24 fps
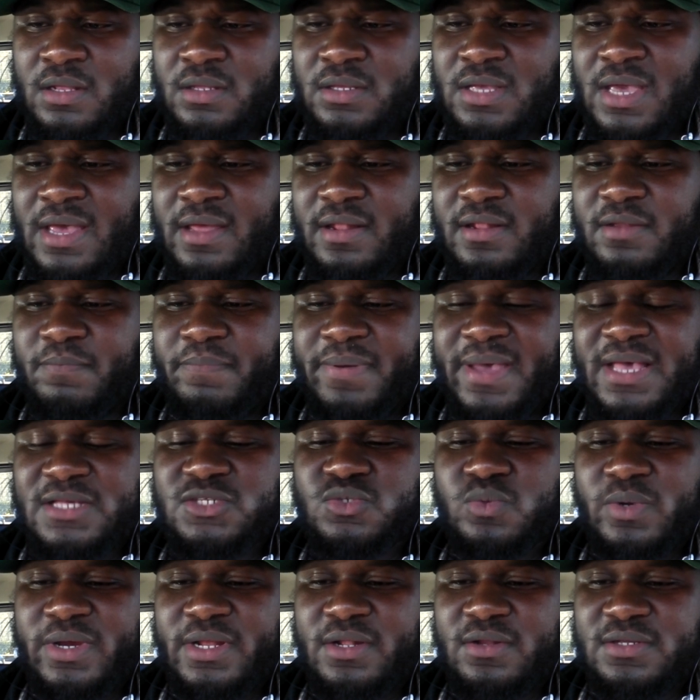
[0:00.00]
the best
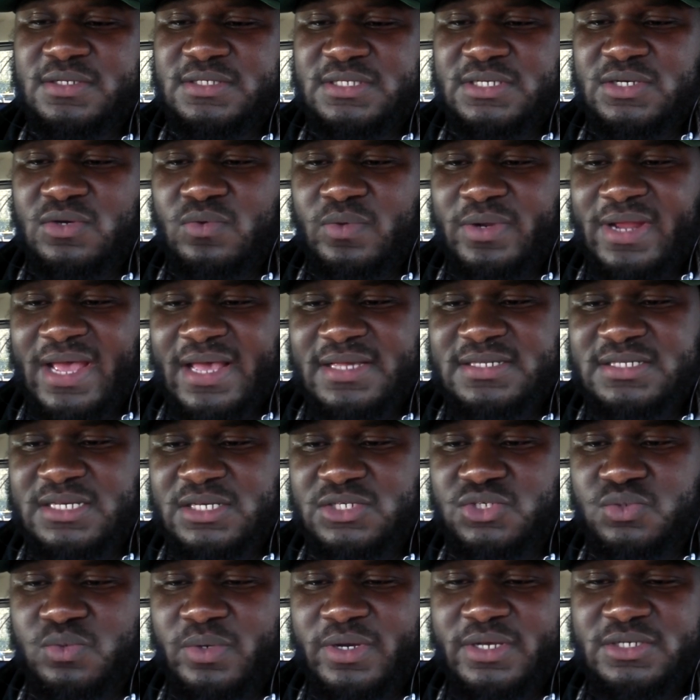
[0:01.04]
way to deal with that
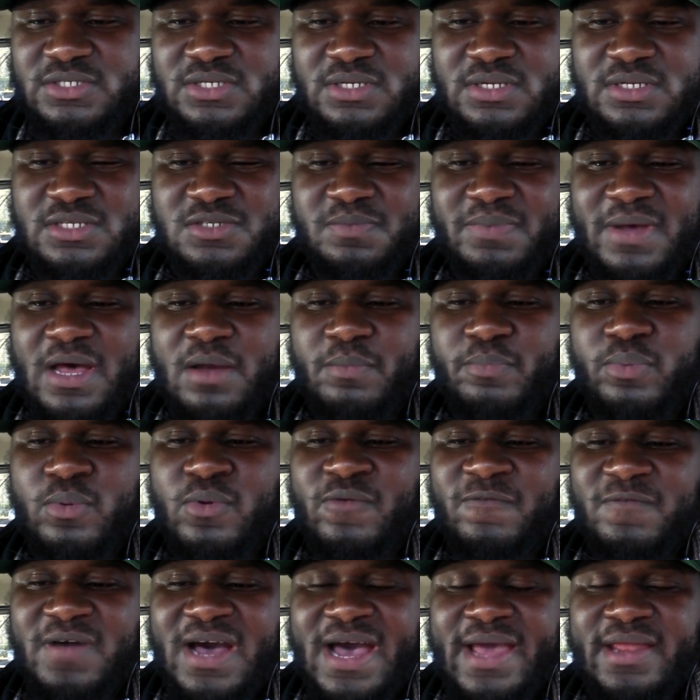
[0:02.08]
situation is by
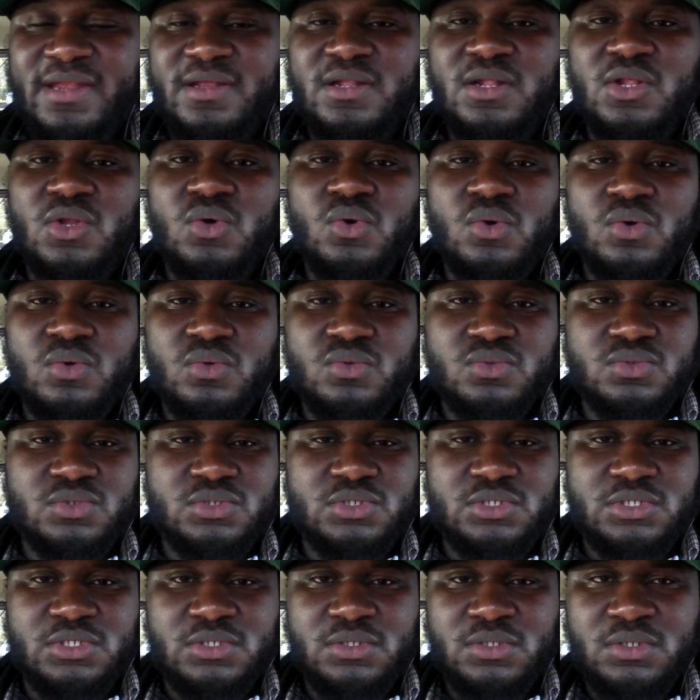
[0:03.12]
providing
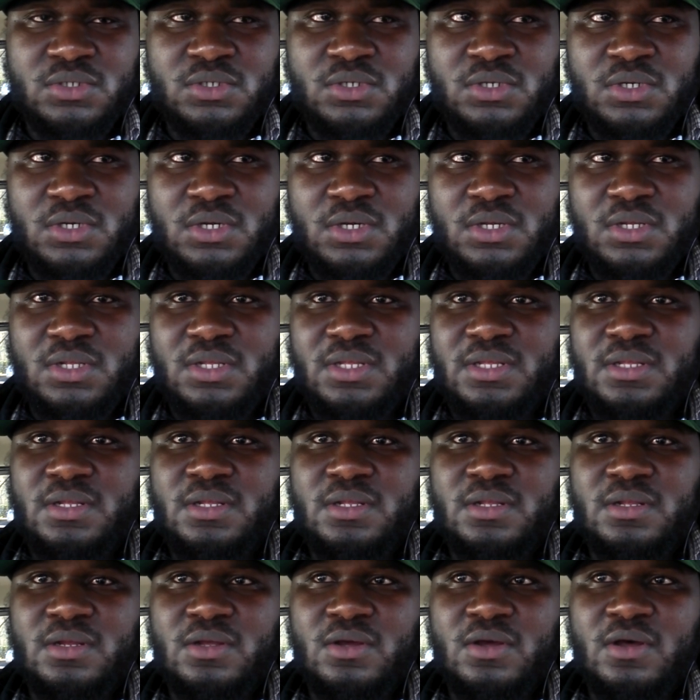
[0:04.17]
loans
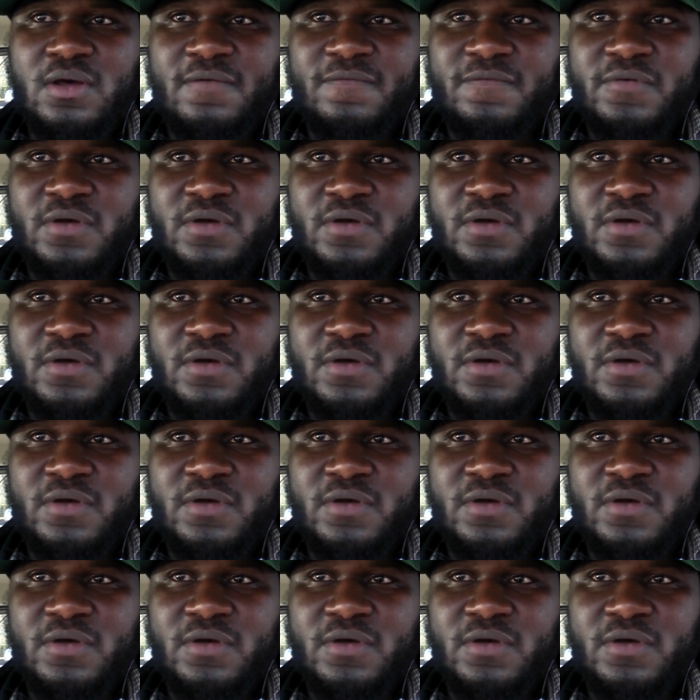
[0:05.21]
of